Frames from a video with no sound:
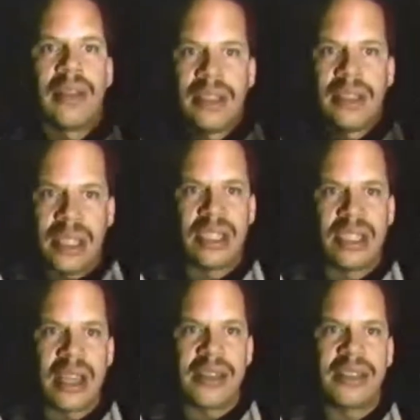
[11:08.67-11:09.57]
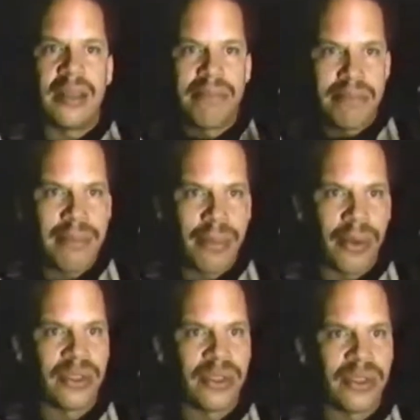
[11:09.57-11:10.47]
DJs to be
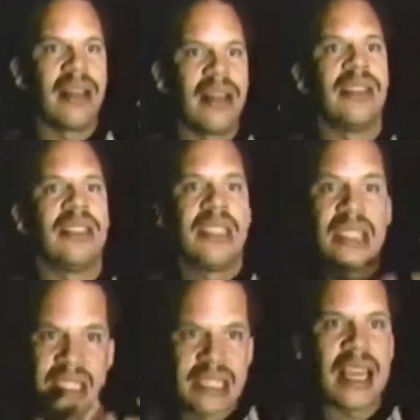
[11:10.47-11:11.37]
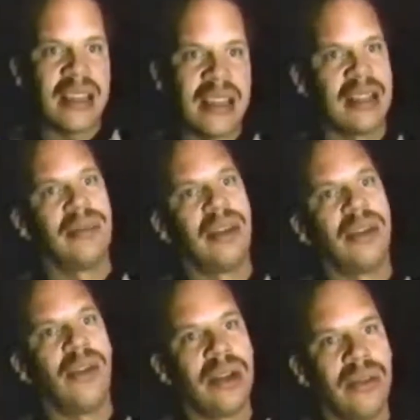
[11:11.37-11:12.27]
personalities, to say something
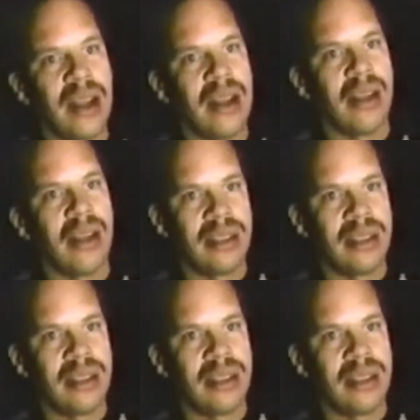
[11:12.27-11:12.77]
on the radio,